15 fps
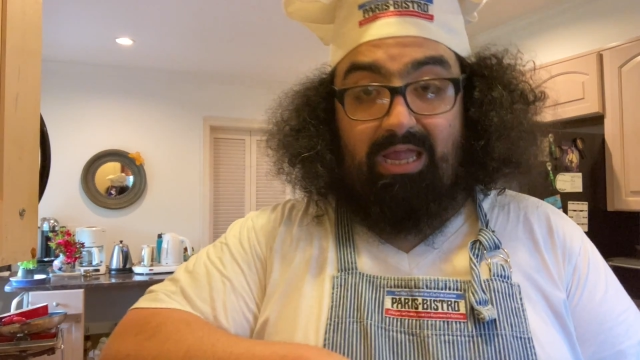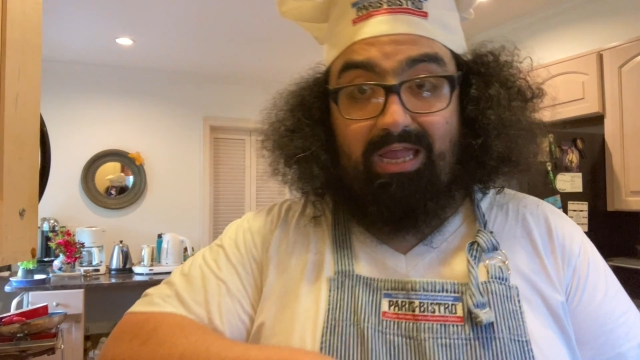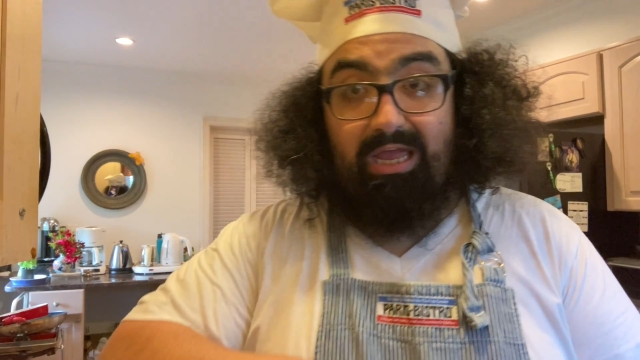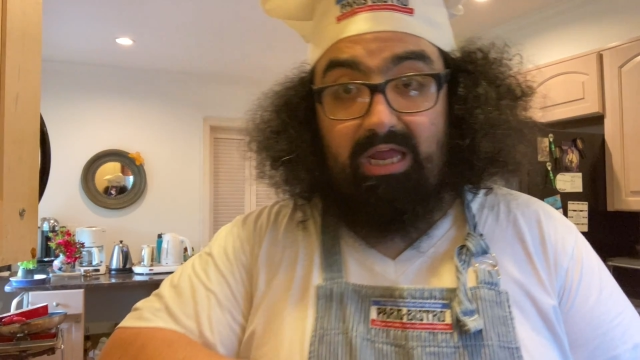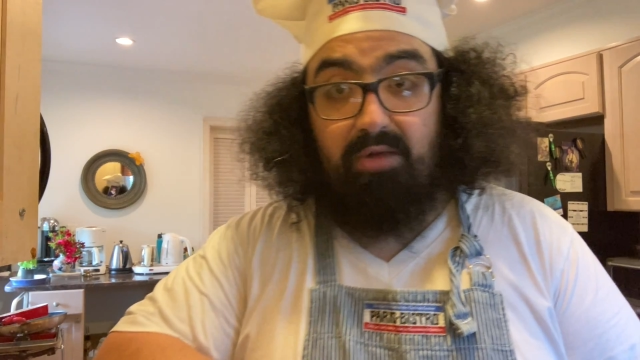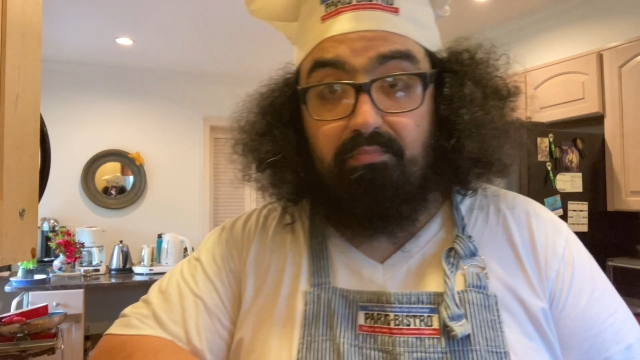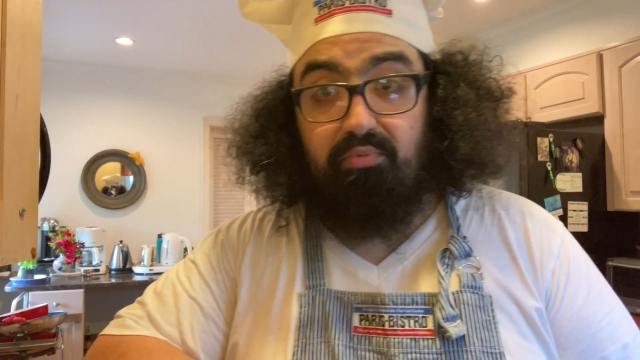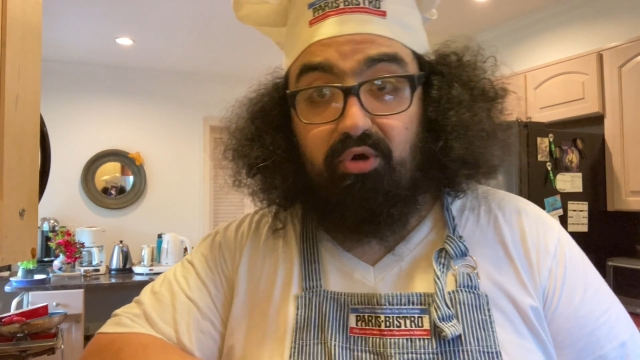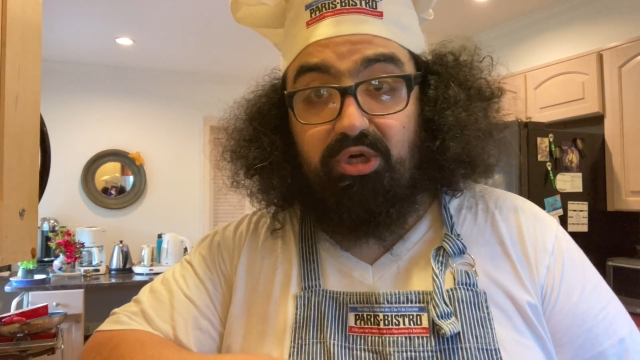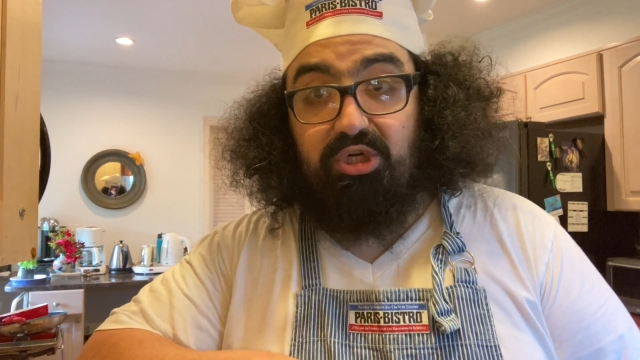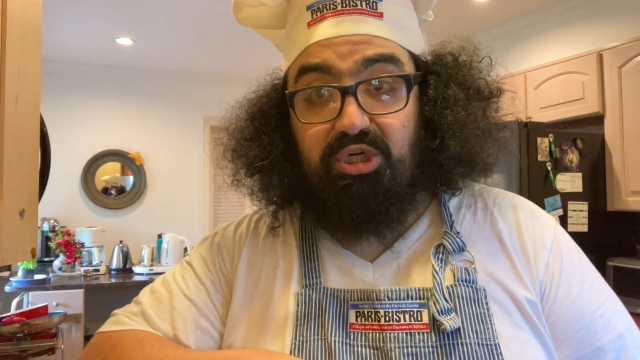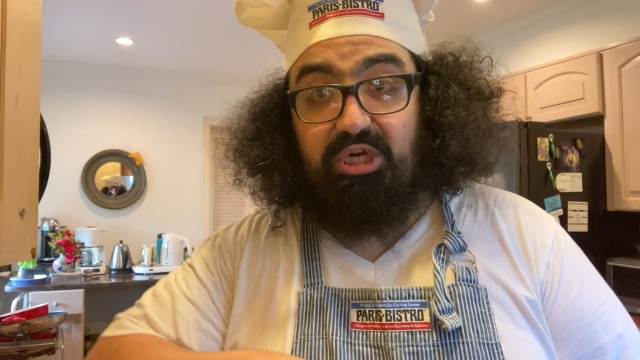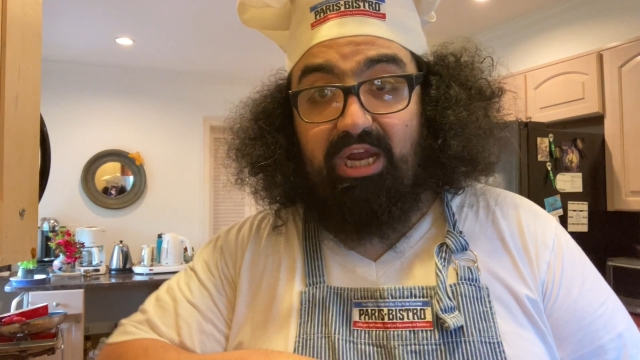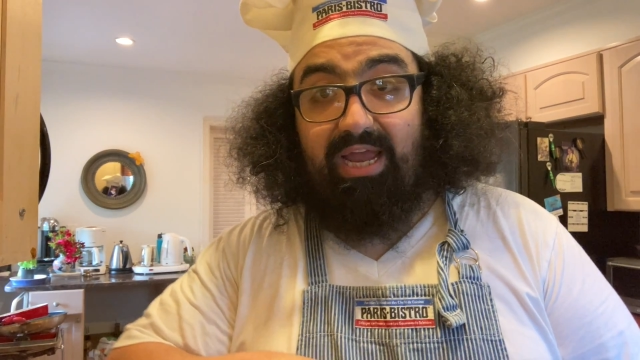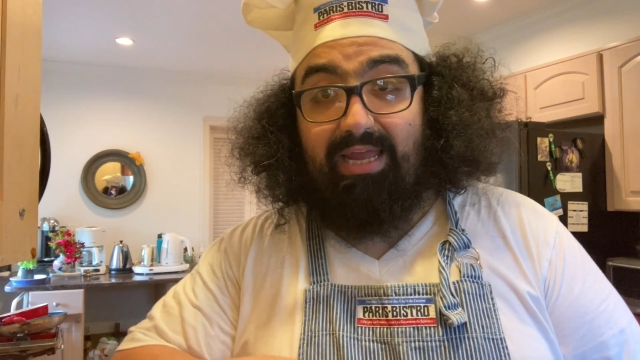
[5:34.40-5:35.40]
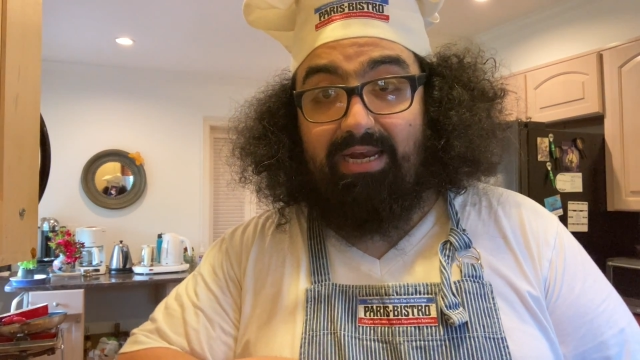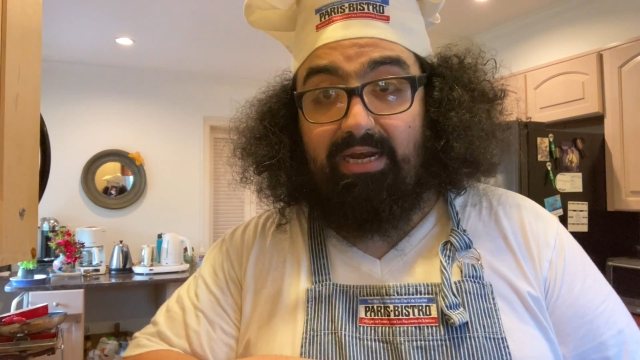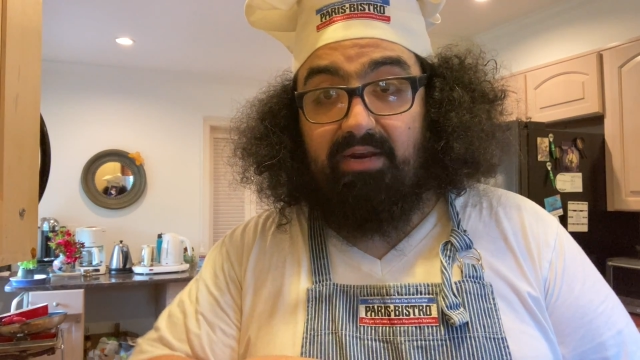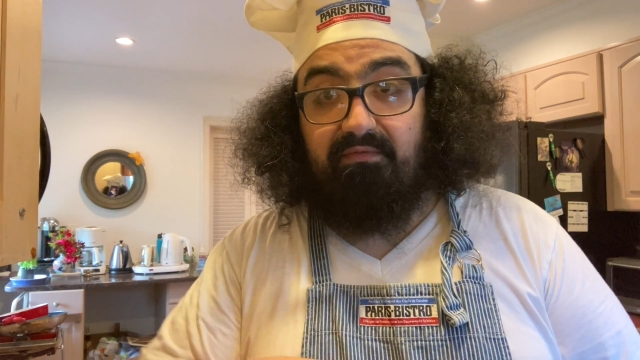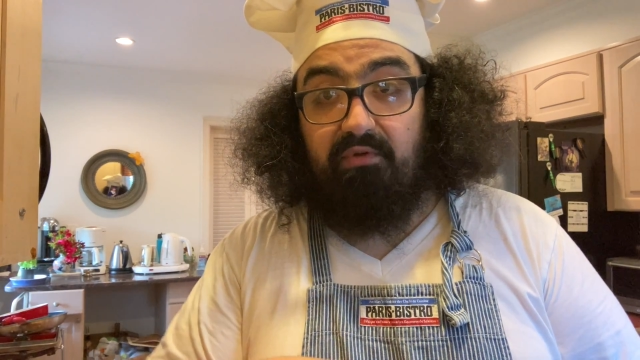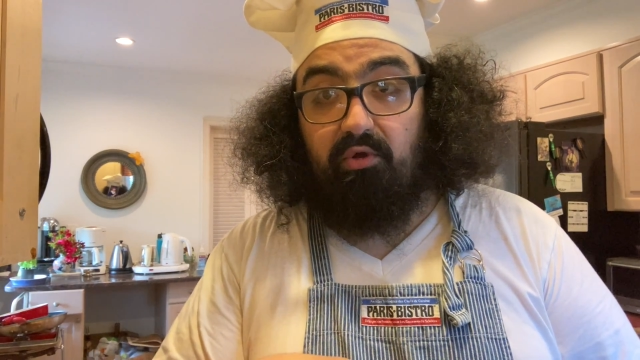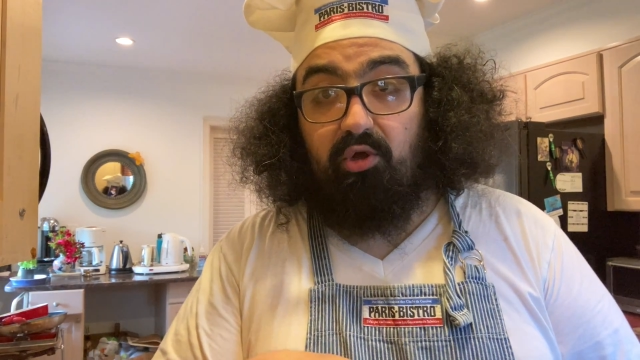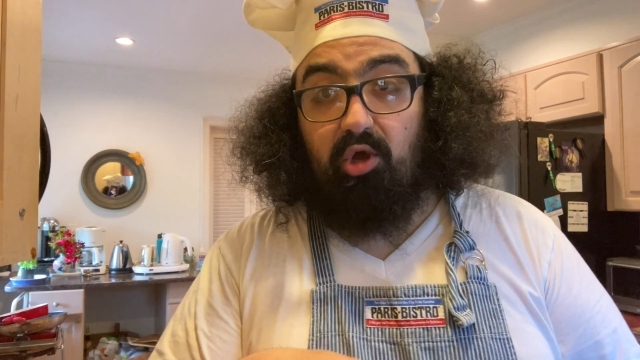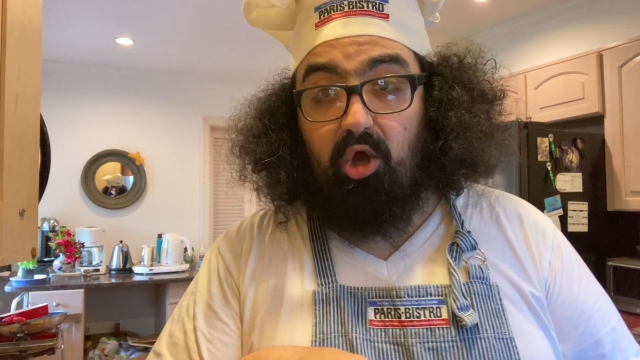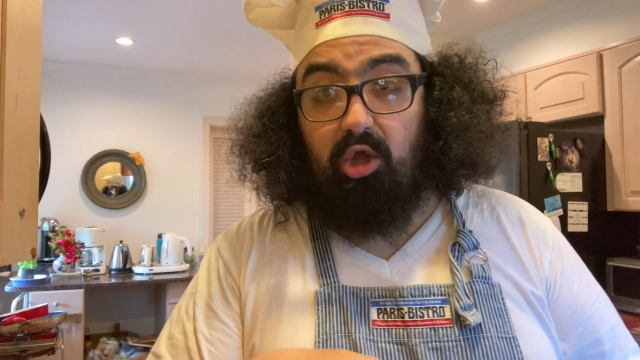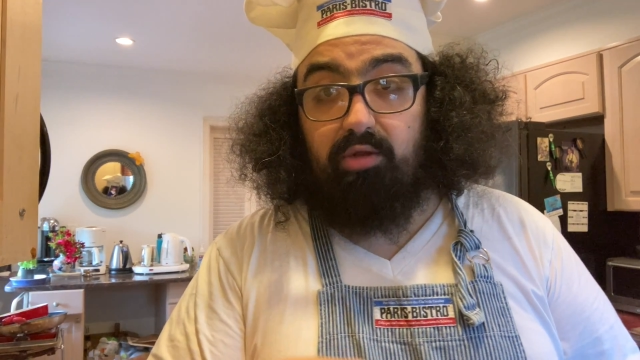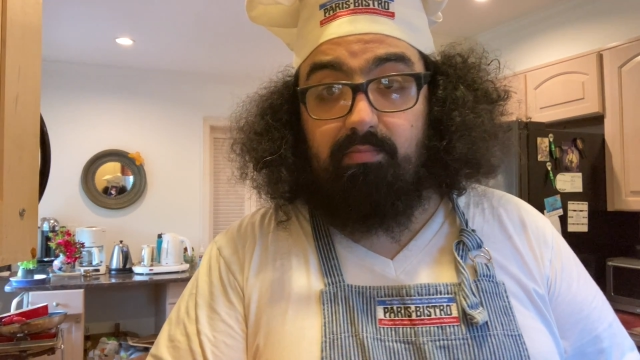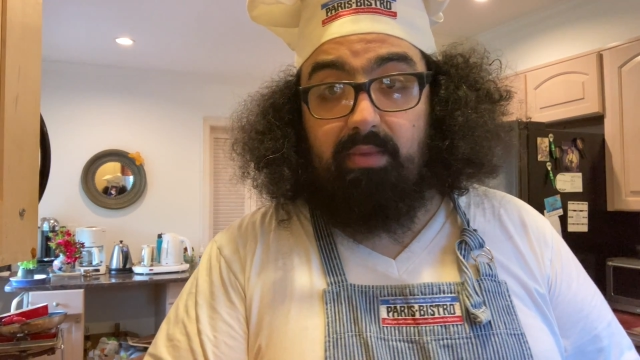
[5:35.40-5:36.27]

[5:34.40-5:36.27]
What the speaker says: I'd appreciate it if you called